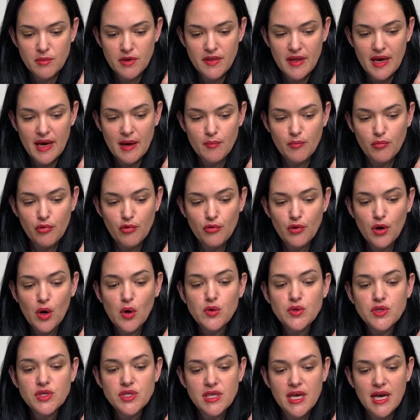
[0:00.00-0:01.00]
of that
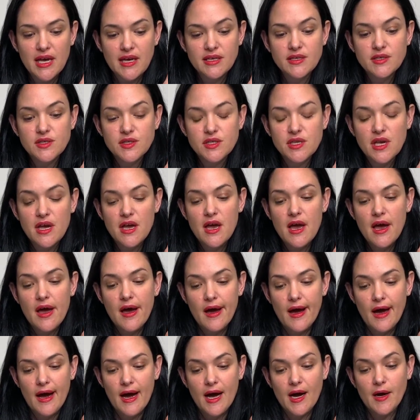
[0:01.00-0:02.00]
process,
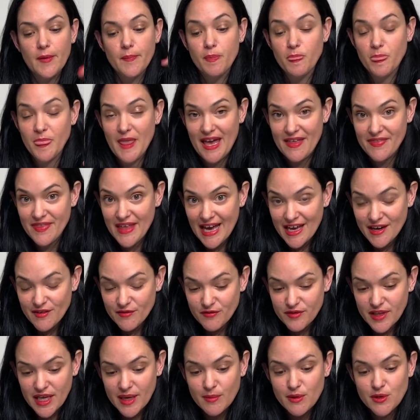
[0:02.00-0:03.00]
and that
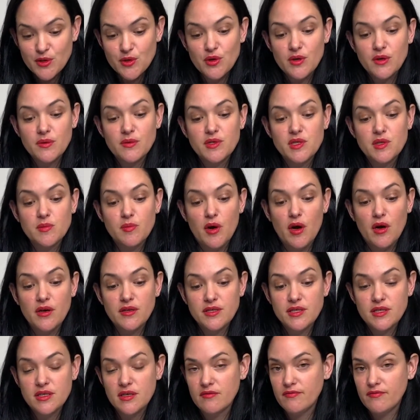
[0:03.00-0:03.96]
inflammatory response